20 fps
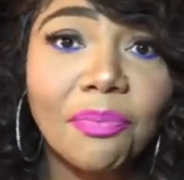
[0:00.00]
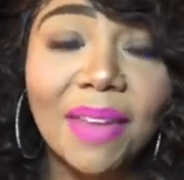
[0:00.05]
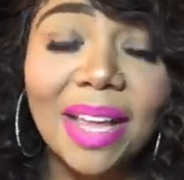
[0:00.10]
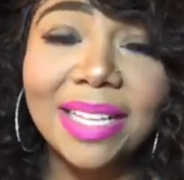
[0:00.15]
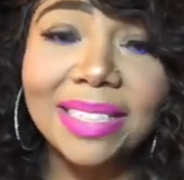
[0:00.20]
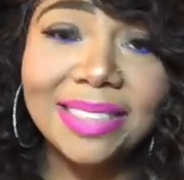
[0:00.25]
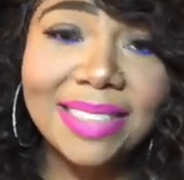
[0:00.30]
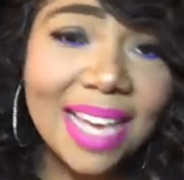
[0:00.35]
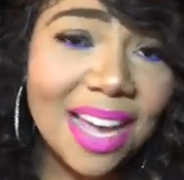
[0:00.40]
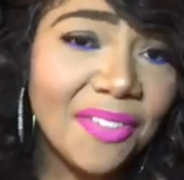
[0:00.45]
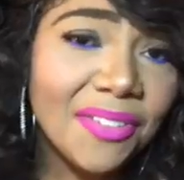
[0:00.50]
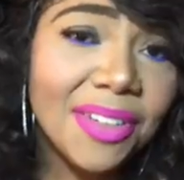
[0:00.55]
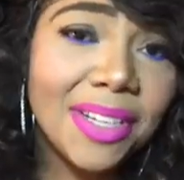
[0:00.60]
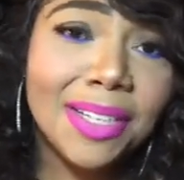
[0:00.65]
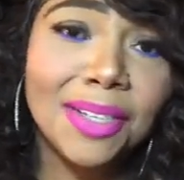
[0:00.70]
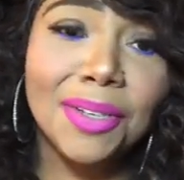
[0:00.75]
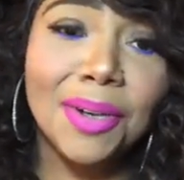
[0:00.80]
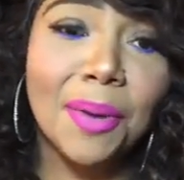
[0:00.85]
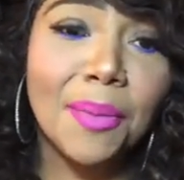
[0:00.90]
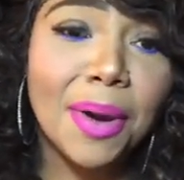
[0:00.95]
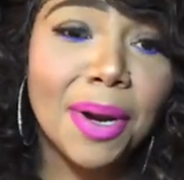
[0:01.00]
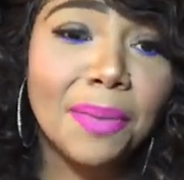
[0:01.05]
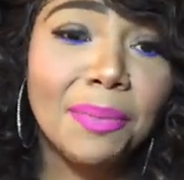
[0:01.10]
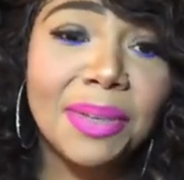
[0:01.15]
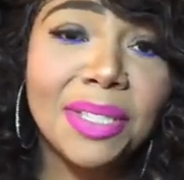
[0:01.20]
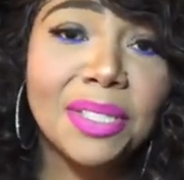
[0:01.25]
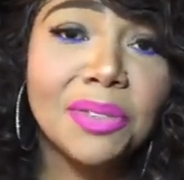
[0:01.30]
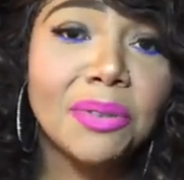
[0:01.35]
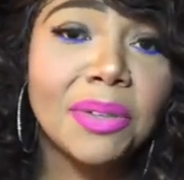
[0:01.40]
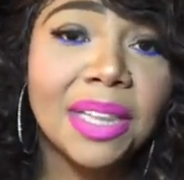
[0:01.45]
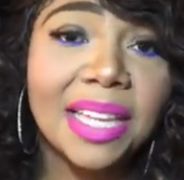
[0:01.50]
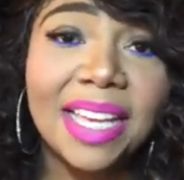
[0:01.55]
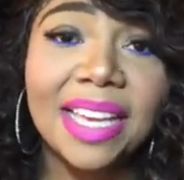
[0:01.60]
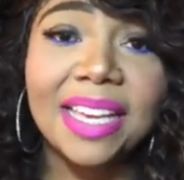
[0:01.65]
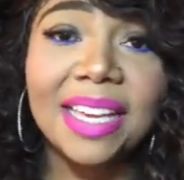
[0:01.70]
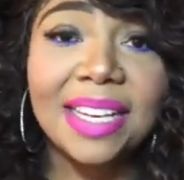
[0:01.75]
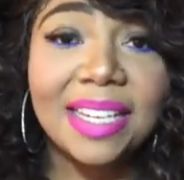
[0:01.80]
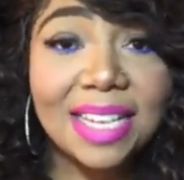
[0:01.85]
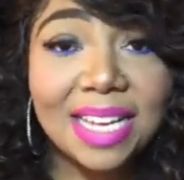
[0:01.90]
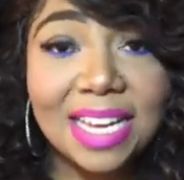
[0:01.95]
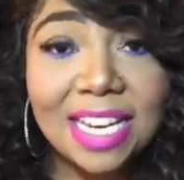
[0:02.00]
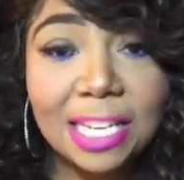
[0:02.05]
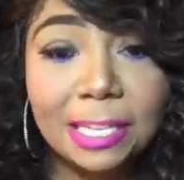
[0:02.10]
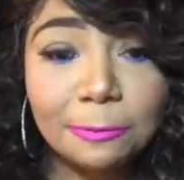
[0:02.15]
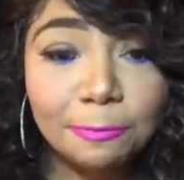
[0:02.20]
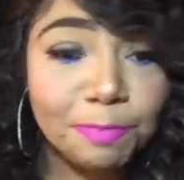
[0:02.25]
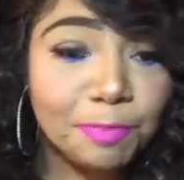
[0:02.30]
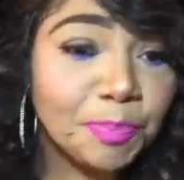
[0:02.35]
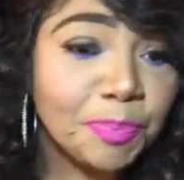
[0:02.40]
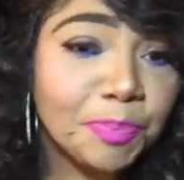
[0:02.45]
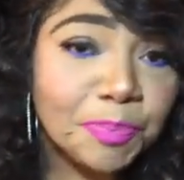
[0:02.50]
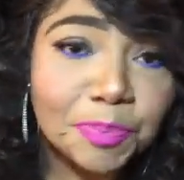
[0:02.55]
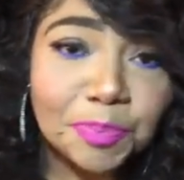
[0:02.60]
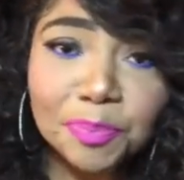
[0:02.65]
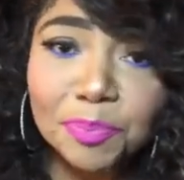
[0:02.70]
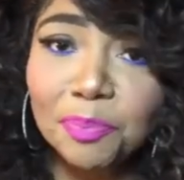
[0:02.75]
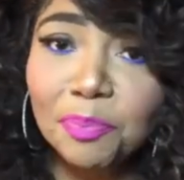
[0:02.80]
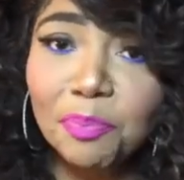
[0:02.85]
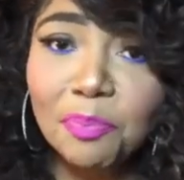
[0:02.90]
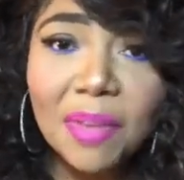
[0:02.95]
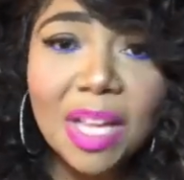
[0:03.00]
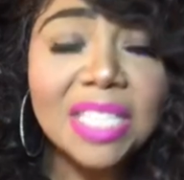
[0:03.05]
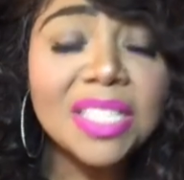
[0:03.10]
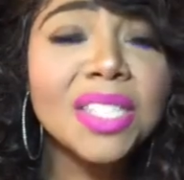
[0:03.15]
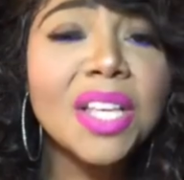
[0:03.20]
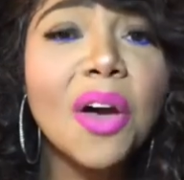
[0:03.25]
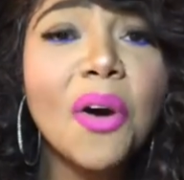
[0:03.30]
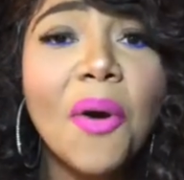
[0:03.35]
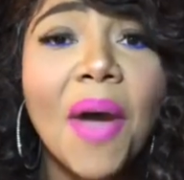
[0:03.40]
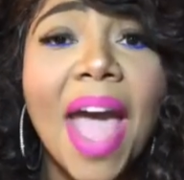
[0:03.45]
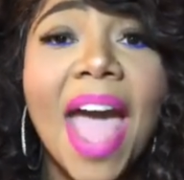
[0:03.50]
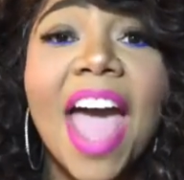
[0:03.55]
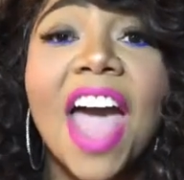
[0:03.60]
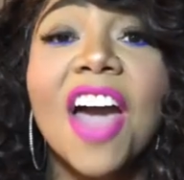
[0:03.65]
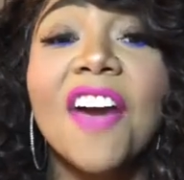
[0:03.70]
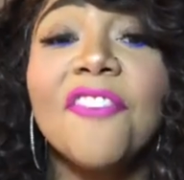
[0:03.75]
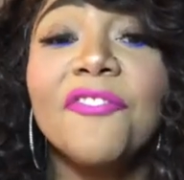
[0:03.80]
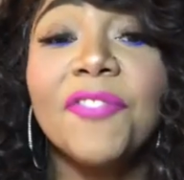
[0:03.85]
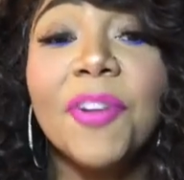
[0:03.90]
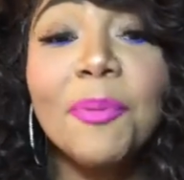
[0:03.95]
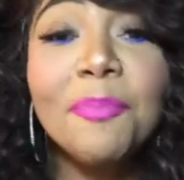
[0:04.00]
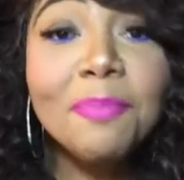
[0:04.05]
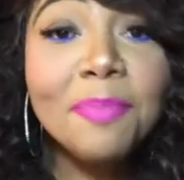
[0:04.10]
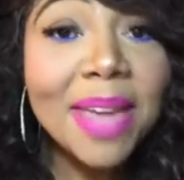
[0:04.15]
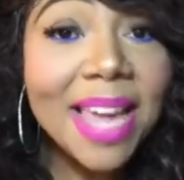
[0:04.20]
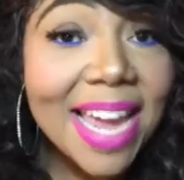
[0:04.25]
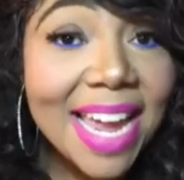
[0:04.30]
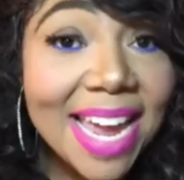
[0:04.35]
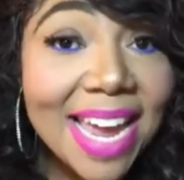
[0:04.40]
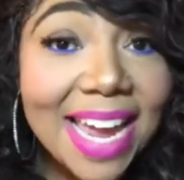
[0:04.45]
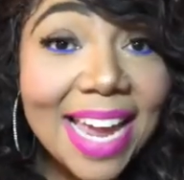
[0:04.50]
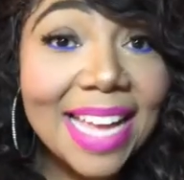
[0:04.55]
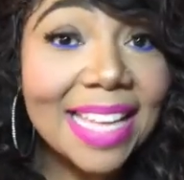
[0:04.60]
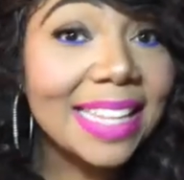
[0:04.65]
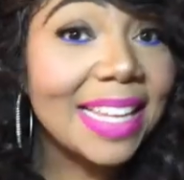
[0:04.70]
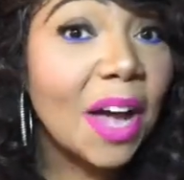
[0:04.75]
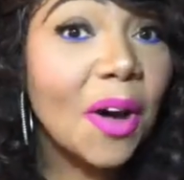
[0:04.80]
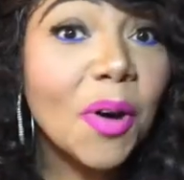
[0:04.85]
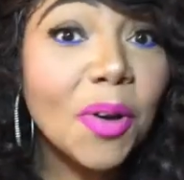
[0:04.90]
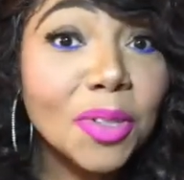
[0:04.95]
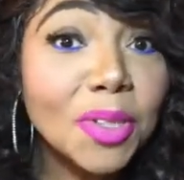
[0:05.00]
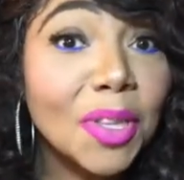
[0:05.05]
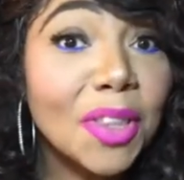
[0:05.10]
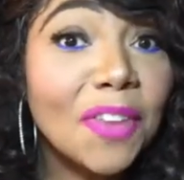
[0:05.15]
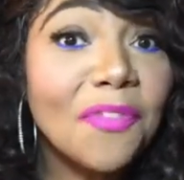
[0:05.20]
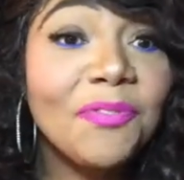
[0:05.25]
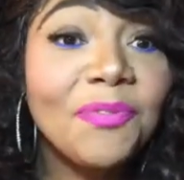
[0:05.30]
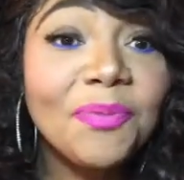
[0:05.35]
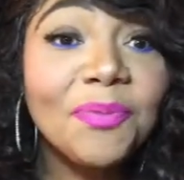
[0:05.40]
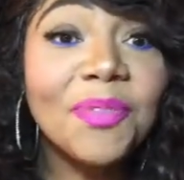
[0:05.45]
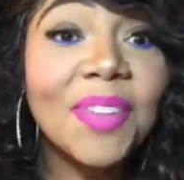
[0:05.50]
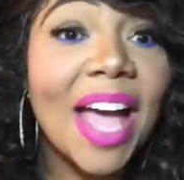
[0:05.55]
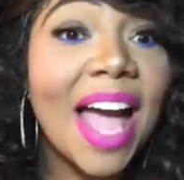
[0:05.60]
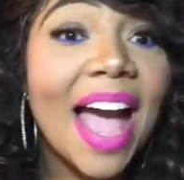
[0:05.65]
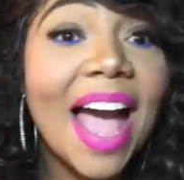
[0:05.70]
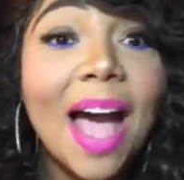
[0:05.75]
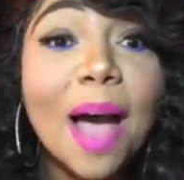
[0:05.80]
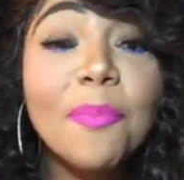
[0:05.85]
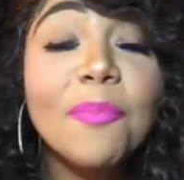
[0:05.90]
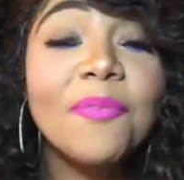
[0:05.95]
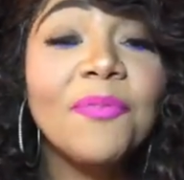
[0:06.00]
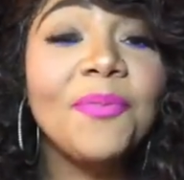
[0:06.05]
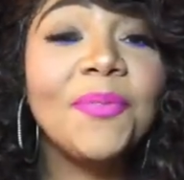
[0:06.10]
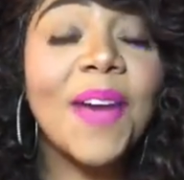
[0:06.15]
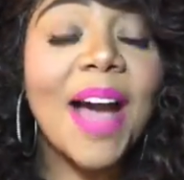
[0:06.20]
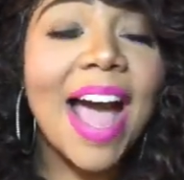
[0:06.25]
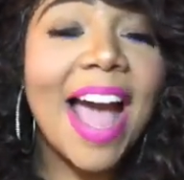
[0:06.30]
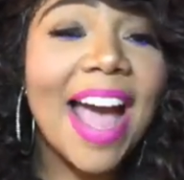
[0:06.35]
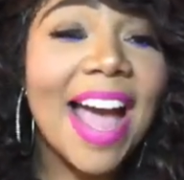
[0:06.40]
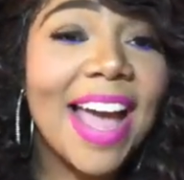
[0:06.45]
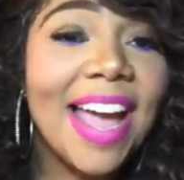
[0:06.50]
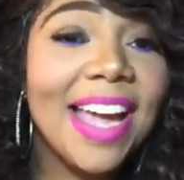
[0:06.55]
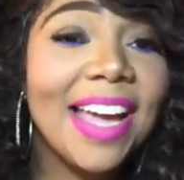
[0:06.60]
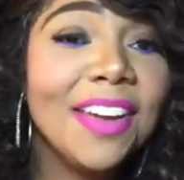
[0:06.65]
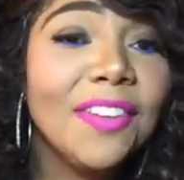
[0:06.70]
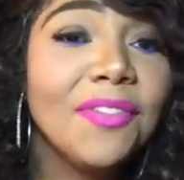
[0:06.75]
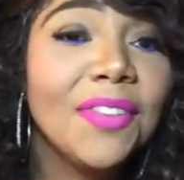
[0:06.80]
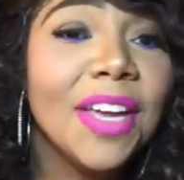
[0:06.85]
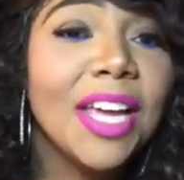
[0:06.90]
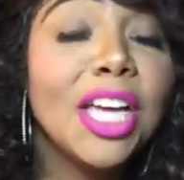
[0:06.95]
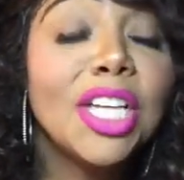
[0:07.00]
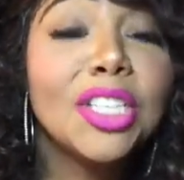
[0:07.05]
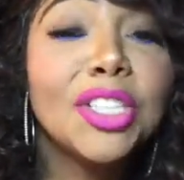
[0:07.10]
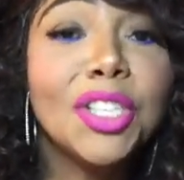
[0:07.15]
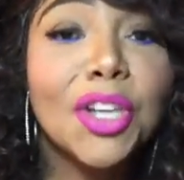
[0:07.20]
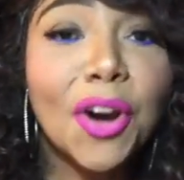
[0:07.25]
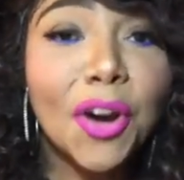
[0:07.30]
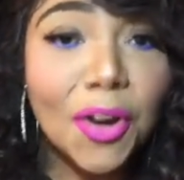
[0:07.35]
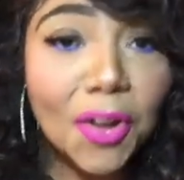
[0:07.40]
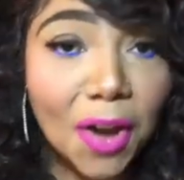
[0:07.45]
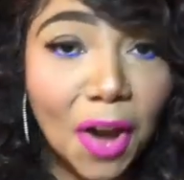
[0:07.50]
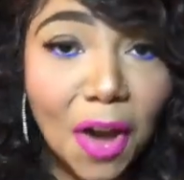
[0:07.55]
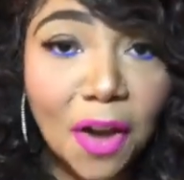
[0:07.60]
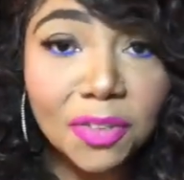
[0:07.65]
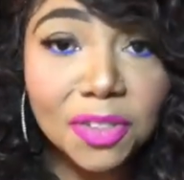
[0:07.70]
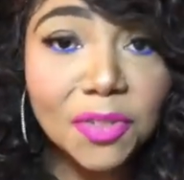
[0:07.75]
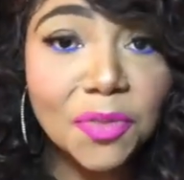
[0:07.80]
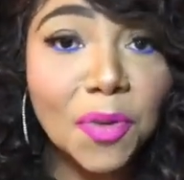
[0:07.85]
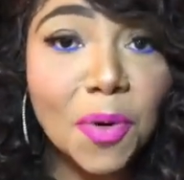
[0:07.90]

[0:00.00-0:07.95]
definitely you don't want to be too clingy and needy. So for me, those are the top 5 turnoffs for